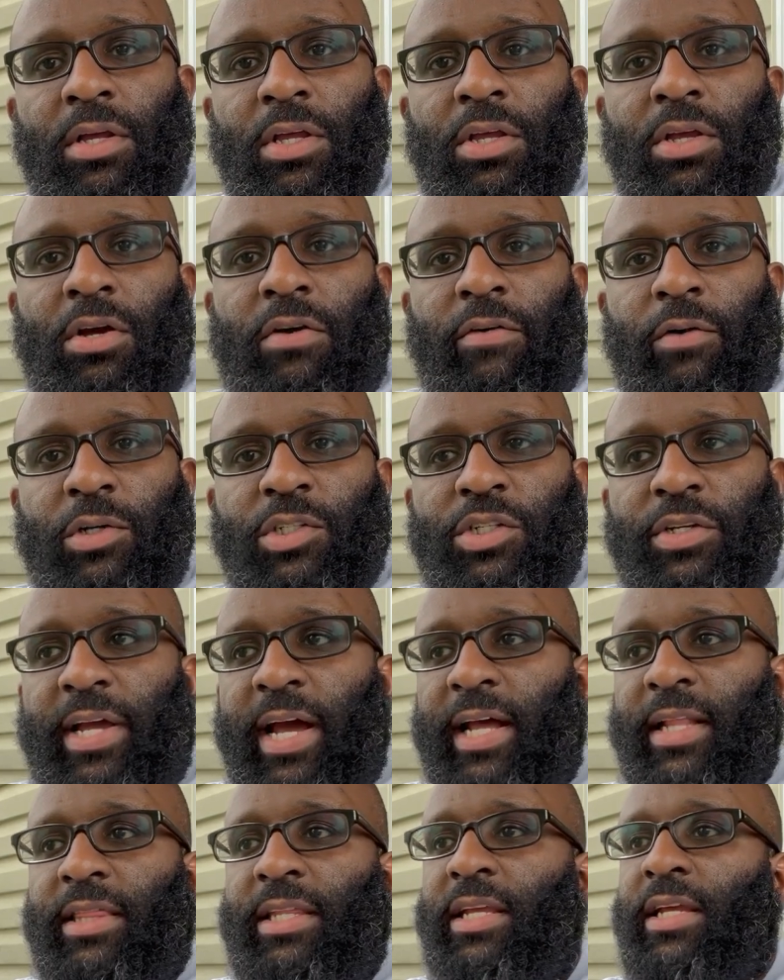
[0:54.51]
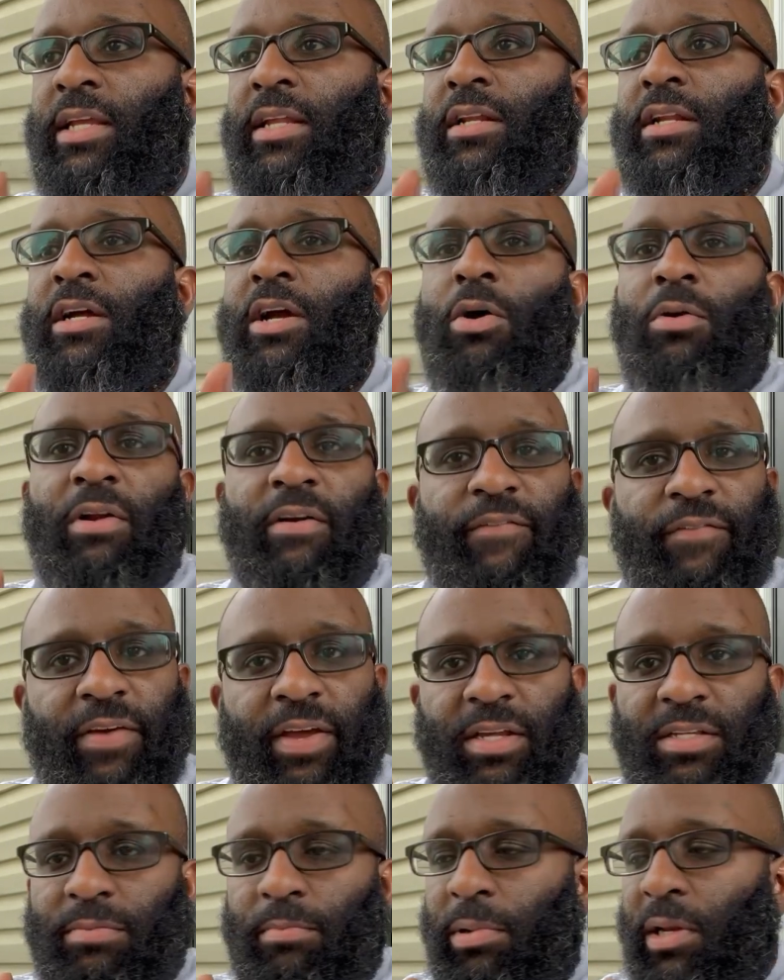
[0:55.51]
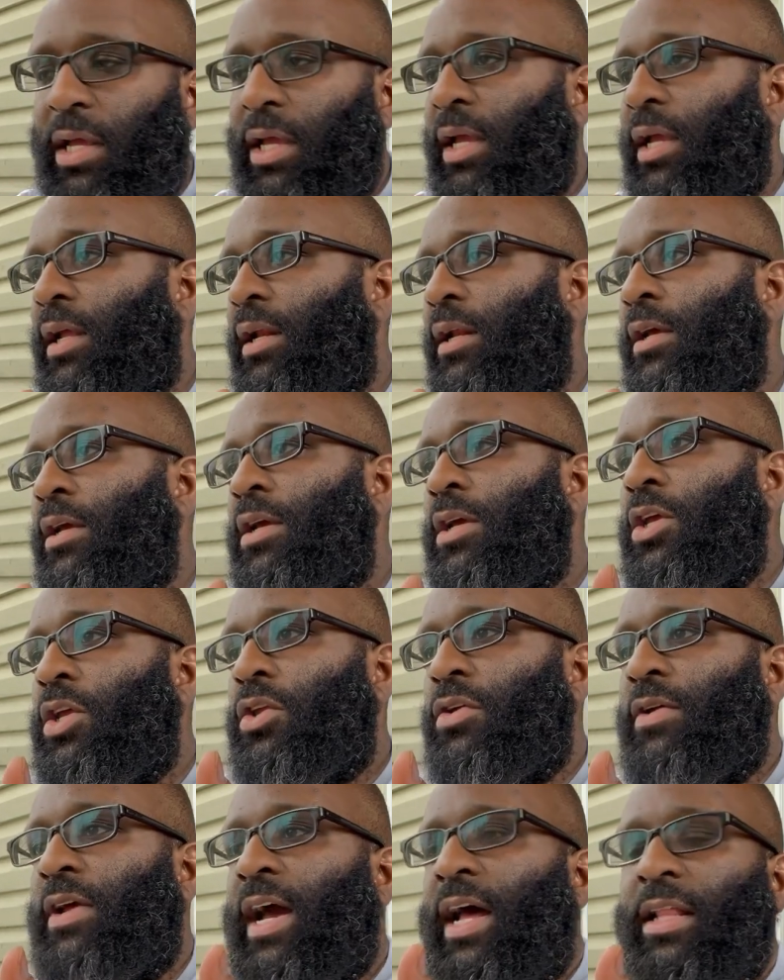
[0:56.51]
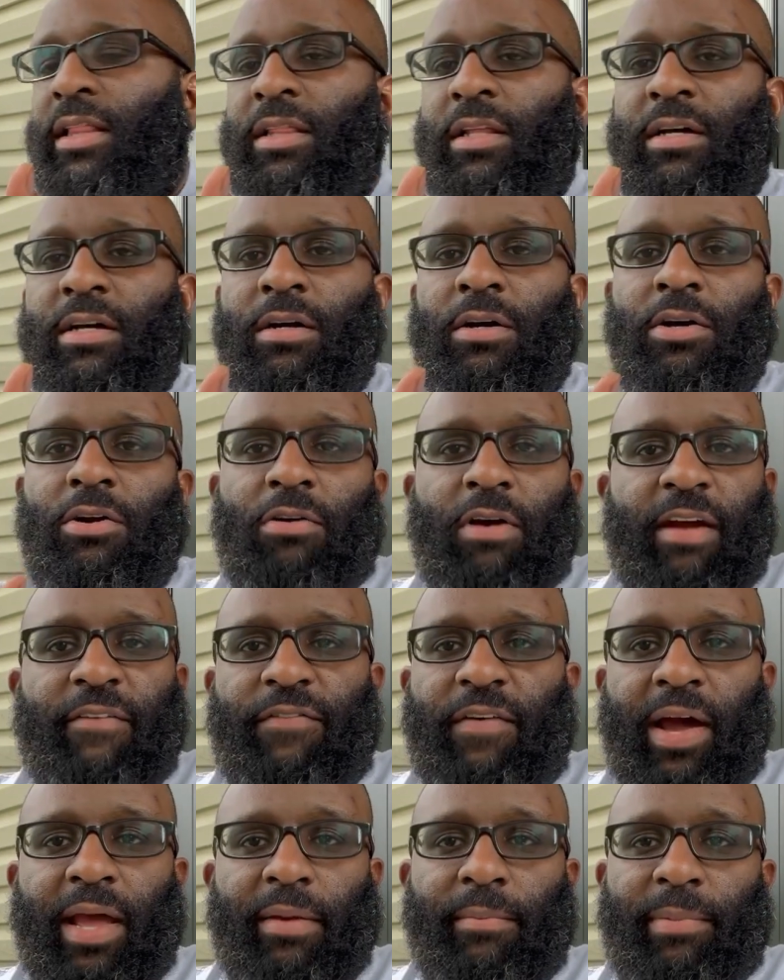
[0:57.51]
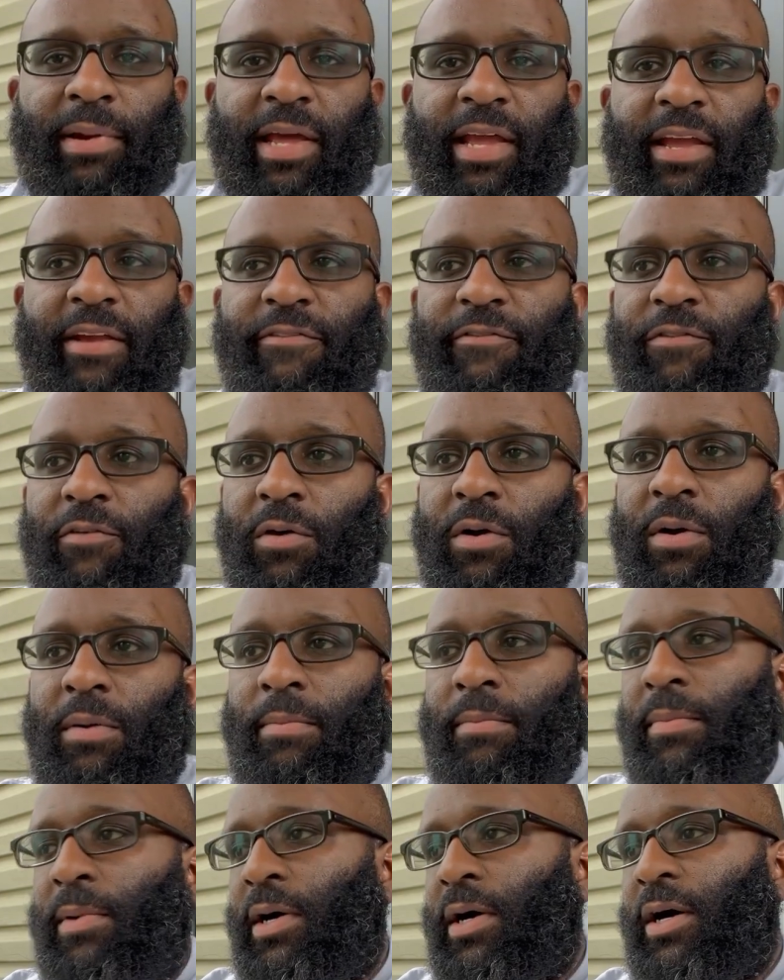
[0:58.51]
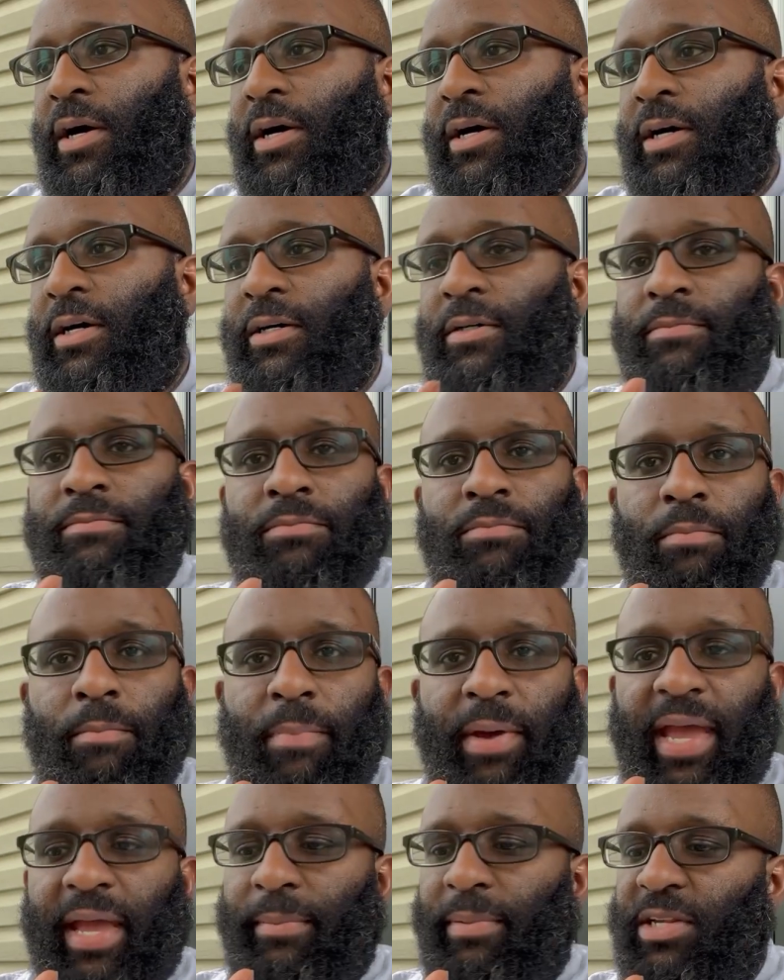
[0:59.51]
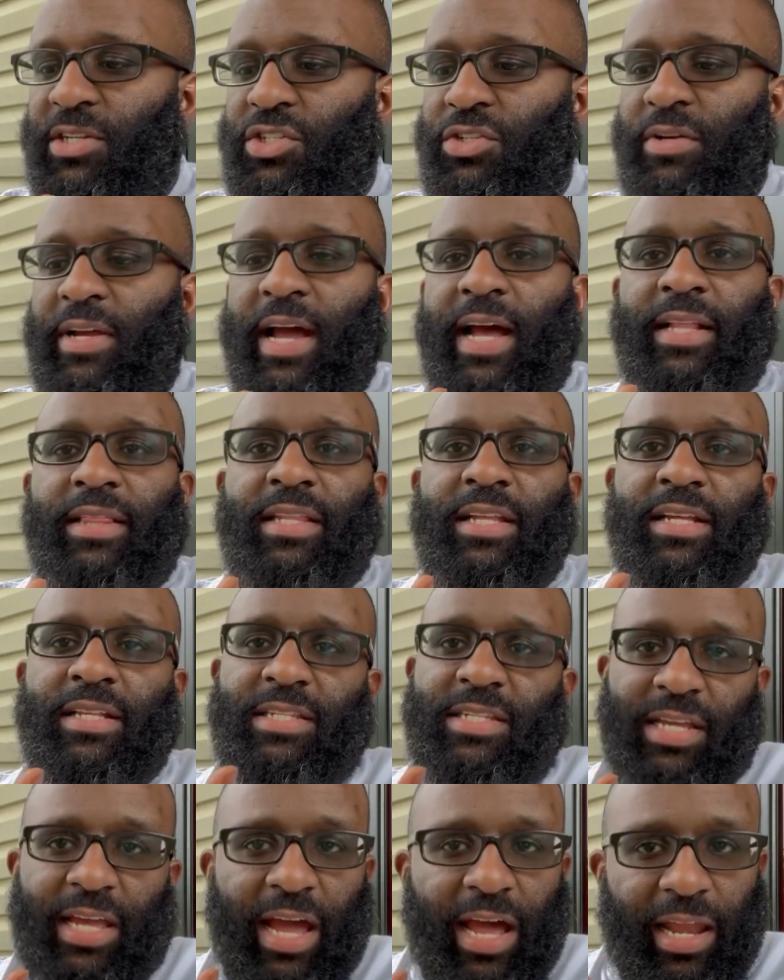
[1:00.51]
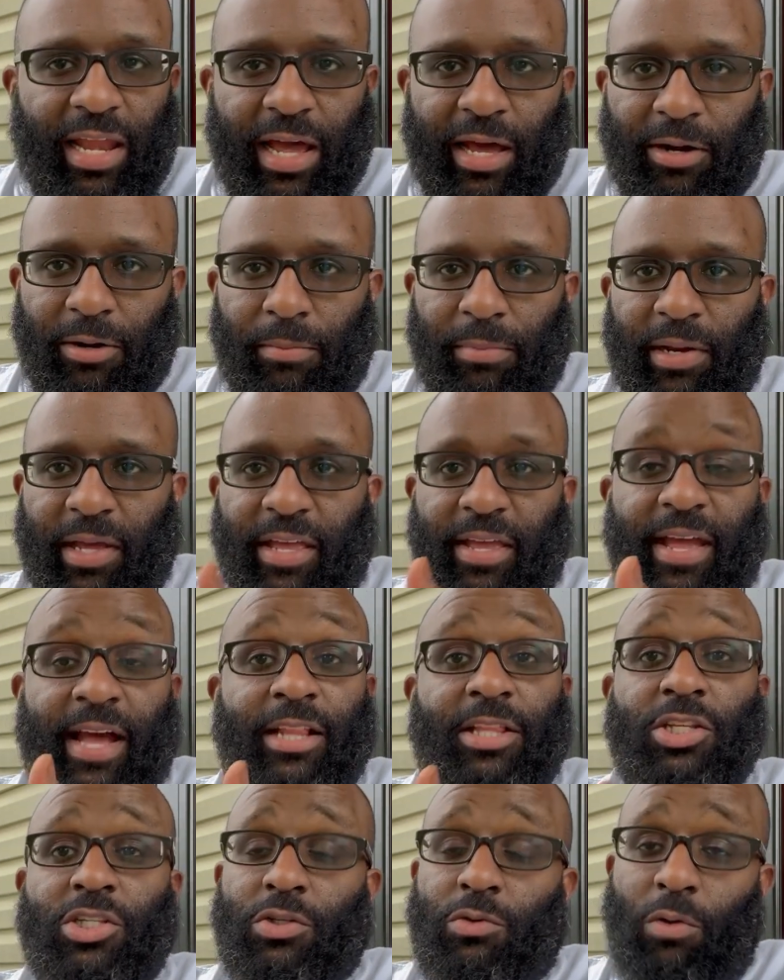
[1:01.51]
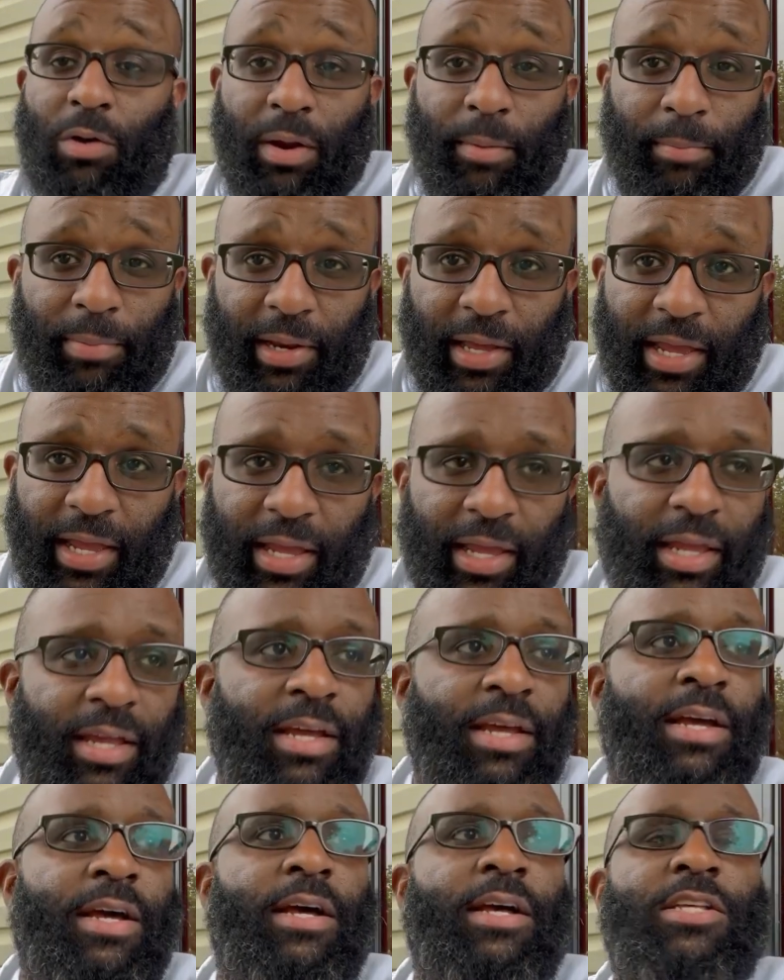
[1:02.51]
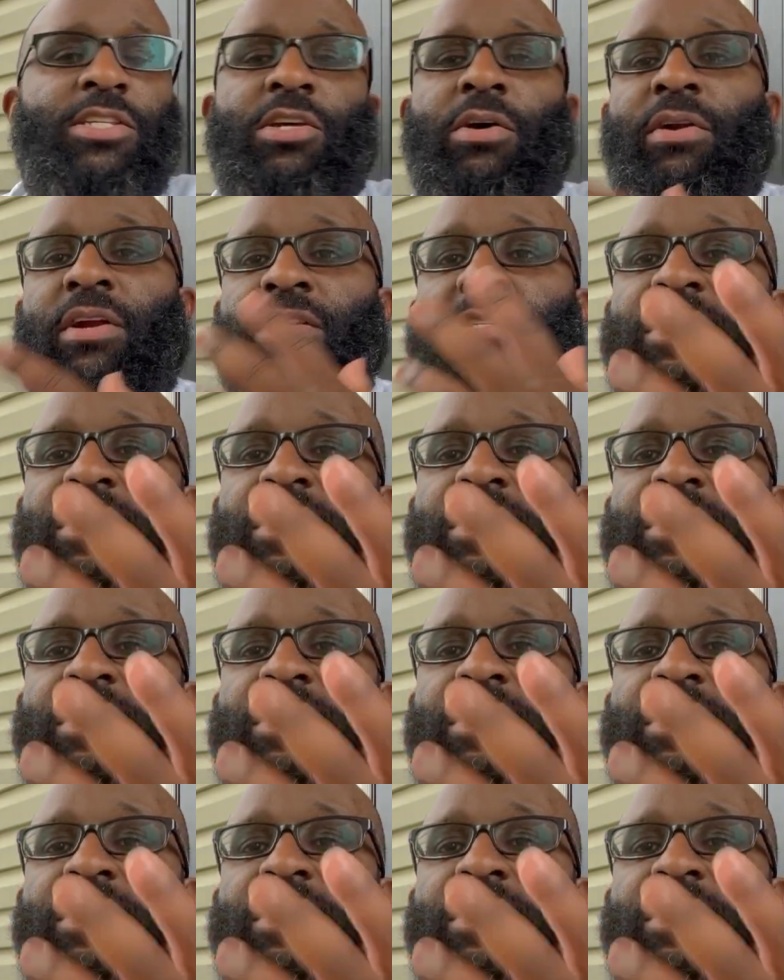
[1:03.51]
Of course, you got the, the Gold FX blade. You got the graphite blade from uh, Babyliss. You got the T-outliner blade. You got the square blade. So there's